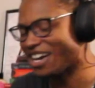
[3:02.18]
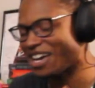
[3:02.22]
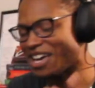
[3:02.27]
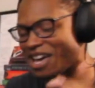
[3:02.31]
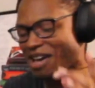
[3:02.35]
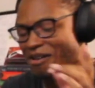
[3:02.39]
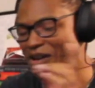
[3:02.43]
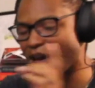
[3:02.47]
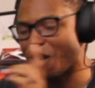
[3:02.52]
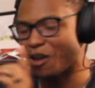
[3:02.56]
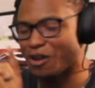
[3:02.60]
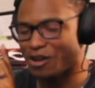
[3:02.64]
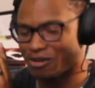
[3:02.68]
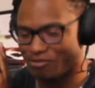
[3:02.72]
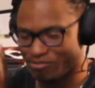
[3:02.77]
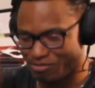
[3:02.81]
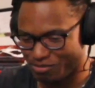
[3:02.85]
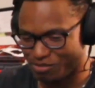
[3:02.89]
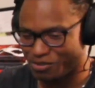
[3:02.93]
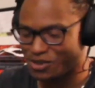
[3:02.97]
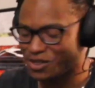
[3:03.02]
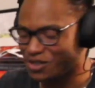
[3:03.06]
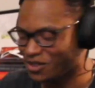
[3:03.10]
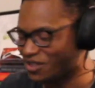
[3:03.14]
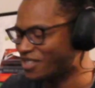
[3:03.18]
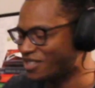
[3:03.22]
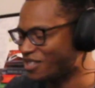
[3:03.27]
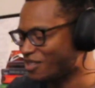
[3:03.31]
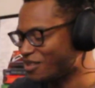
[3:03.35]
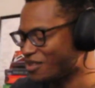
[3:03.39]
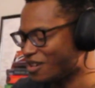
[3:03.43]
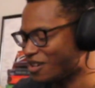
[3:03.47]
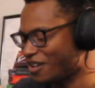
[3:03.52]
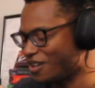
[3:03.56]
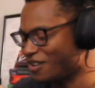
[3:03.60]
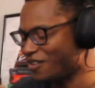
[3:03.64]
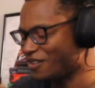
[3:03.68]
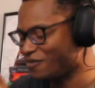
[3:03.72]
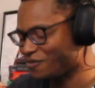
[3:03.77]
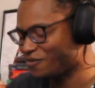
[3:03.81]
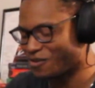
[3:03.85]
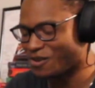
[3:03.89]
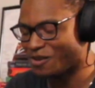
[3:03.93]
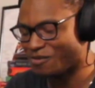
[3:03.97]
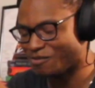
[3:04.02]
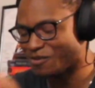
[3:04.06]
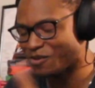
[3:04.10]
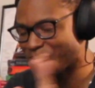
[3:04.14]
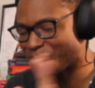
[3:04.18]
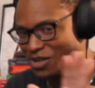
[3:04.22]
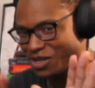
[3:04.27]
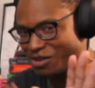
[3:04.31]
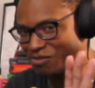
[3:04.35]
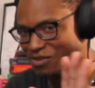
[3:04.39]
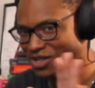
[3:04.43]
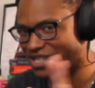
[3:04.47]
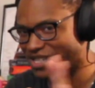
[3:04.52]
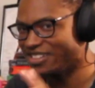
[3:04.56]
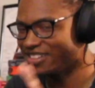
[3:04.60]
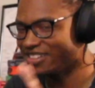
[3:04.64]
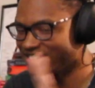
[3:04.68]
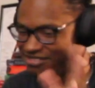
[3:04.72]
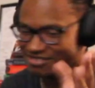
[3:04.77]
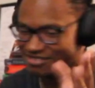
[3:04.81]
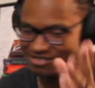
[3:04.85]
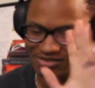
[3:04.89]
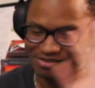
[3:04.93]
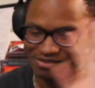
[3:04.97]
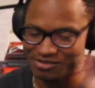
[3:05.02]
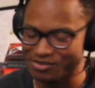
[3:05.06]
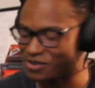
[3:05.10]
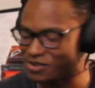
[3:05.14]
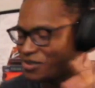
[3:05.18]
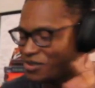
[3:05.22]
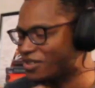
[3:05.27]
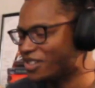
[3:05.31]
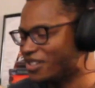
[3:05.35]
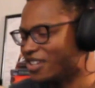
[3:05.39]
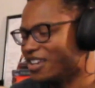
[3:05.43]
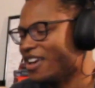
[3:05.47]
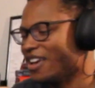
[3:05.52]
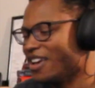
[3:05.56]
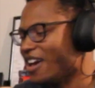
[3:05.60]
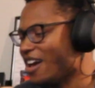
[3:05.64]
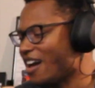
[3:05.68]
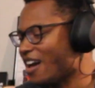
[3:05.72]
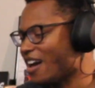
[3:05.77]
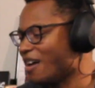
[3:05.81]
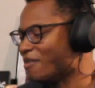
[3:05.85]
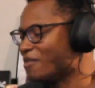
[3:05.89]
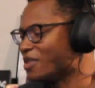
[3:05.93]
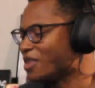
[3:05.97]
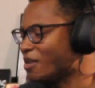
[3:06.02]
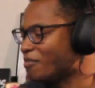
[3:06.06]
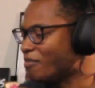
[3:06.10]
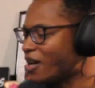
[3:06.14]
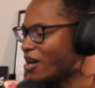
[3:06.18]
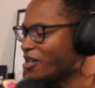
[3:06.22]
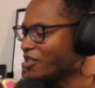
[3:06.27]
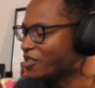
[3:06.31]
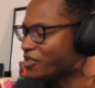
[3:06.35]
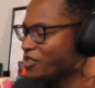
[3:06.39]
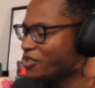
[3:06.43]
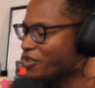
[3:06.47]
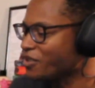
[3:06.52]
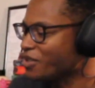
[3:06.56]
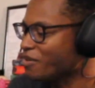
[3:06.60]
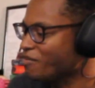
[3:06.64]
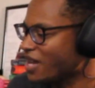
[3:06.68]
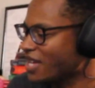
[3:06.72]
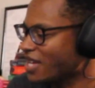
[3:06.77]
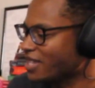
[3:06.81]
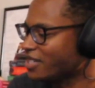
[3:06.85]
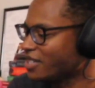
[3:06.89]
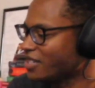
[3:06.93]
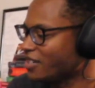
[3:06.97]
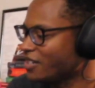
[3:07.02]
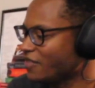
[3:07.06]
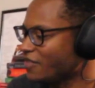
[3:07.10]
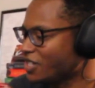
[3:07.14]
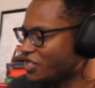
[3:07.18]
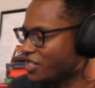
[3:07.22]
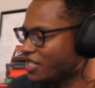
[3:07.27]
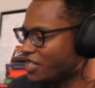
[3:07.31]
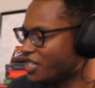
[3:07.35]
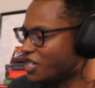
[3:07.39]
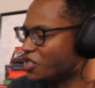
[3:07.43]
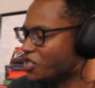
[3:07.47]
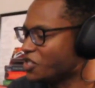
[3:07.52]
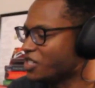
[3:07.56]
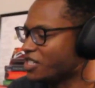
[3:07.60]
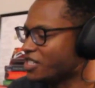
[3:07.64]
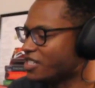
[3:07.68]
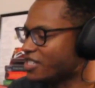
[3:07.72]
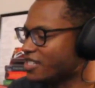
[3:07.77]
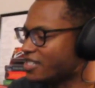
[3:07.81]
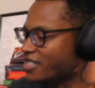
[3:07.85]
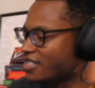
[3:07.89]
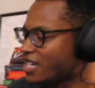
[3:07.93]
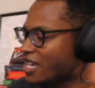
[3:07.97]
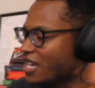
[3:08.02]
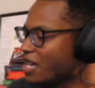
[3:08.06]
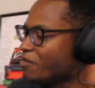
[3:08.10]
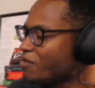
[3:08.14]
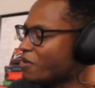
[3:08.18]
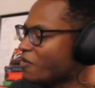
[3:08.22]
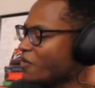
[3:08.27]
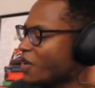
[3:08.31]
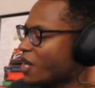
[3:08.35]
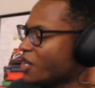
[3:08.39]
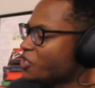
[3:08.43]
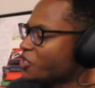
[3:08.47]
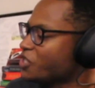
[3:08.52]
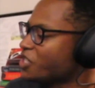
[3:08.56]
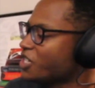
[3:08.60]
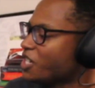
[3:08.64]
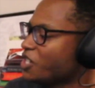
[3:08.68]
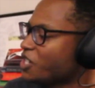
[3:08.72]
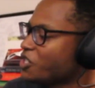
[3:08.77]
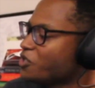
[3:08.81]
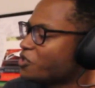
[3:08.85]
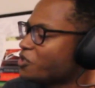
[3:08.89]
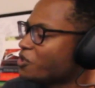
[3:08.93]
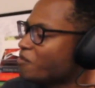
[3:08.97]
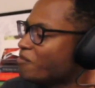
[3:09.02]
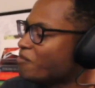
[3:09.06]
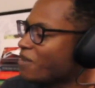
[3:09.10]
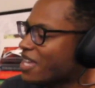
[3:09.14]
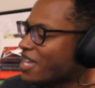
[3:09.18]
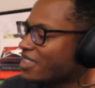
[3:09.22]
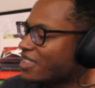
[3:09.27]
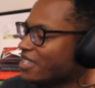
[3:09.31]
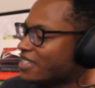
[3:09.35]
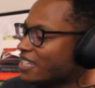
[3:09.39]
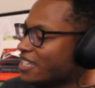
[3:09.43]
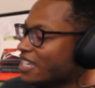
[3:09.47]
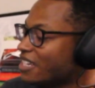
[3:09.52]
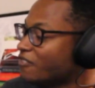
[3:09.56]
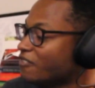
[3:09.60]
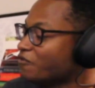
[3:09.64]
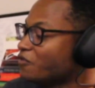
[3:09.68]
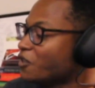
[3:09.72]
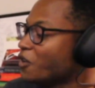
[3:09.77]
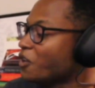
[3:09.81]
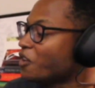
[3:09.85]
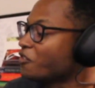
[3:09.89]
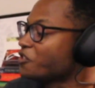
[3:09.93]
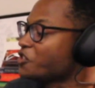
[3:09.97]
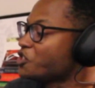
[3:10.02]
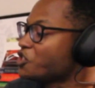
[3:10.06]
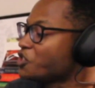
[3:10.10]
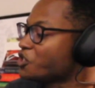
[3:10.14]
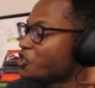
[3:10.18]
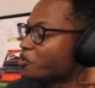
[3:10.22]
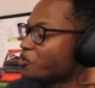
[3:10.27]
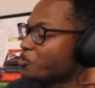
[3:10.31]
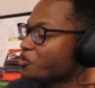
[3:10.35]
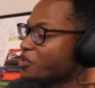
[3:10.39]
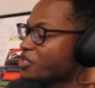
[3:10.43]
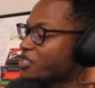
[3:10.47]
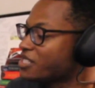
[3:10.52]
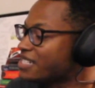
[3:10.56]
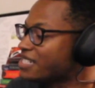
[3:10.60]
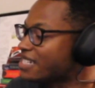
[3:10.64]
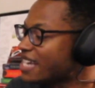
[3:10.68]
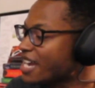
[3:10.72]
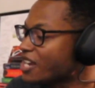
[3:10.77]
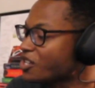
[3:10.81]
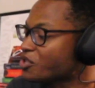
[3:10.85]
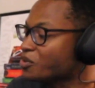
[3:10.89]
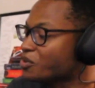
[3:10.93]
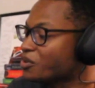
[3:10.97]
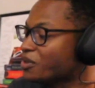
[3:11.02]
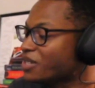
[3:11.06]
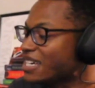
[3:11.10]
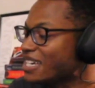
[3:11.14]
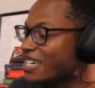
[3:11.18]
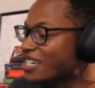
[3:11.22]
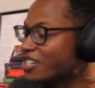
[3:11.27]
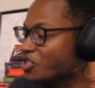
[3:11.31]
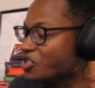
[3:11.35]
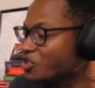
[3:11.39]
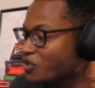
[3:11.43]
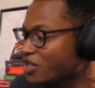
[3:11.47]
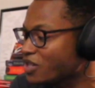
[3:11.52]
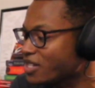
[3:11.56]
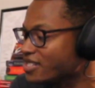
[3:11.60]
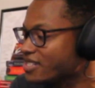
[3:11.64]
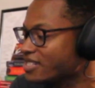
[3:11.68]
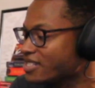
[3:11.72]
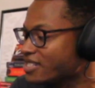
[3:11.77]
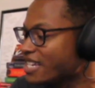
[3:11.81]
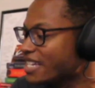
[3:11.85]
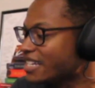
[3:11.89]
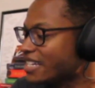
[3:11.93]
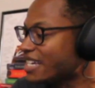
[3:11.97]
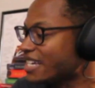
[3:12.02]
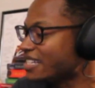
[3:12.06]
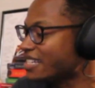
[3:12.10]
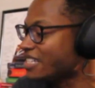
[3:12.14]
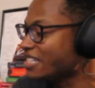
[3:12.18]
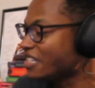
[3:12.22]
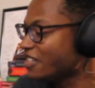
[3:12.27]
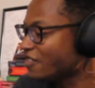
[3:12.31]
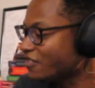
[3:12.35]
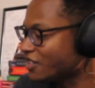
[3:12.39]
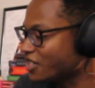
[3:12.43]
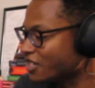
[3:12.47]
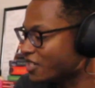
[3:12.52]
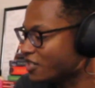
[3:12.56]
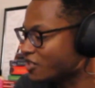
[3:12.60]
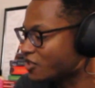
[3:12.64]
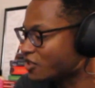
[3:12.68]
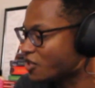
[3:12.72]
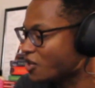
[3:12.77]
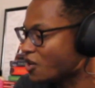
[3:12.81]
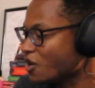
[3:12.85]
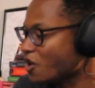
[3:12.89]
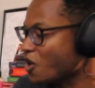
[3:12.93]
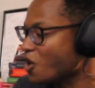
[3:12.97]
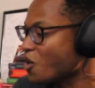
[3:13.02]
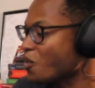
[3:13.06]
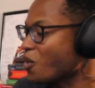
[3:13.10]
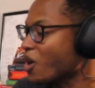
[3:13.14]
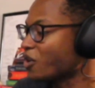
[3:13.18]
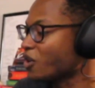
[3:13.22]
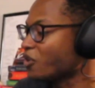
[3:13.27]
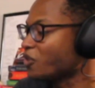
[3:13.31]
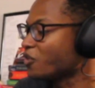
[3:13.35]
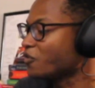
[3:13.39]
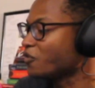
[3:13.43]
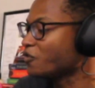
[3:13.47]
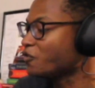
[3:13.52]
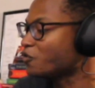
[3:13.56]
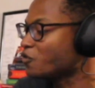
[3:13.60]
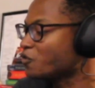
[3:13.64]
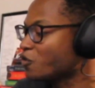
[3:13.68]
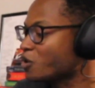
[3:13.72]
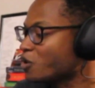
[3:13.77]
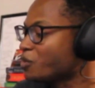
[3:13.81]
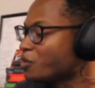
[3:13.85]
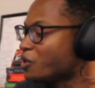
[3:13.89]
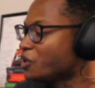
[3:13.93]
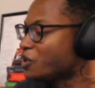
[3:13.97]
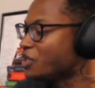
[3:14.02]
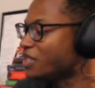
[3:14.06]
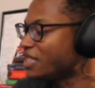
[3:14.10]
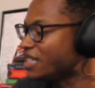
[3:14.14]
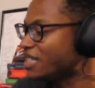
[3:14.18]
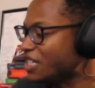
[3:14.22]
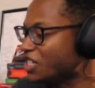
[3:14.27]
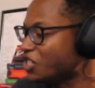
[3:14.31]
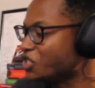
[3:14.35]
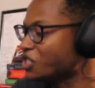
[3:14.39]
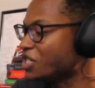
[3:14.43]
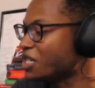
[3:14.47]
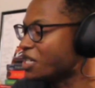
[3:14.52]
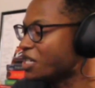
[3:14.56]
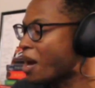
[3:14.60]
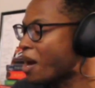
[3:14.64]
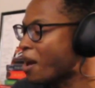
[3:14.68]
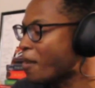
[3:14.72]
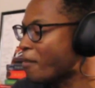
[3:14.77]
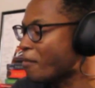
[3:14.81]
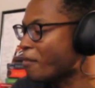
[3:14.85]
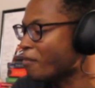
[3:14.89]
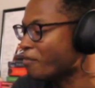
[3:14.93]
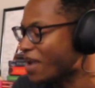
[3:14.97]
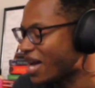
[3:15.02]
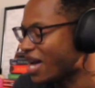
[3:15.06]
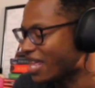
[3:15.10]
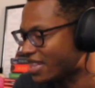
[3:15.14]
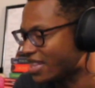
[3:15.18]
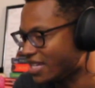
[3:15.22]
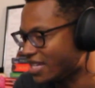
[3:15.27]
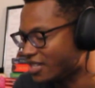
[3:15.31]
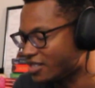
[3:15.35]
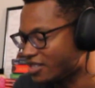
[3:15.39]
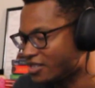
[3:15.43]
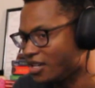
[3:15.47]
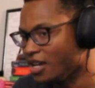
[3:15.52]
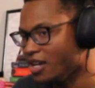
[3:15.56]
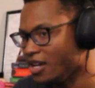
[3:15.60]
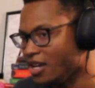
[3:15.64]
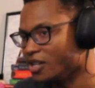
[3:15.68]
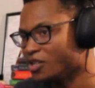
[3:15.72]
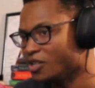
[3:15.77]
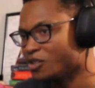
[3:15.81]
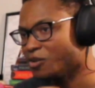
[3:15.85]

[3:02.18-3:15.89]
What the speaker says: I took this from Wikipedia. And it was, the Montessori method of education is a type of educational method that involves children's natural interest in activities rather than formal teaching methods. Okay.